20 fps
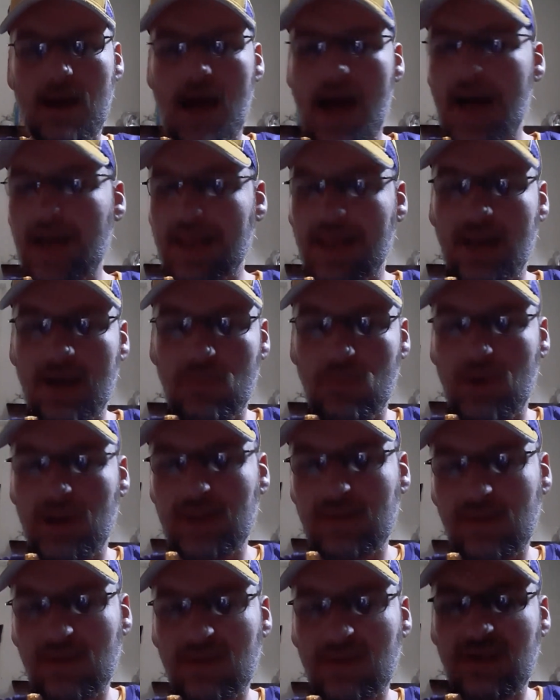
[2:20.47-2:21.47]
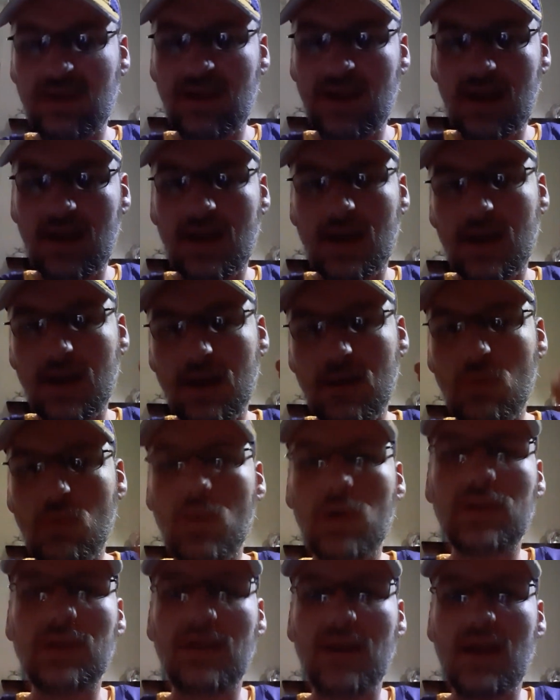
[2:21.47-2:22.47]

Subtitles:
I can't wait to see what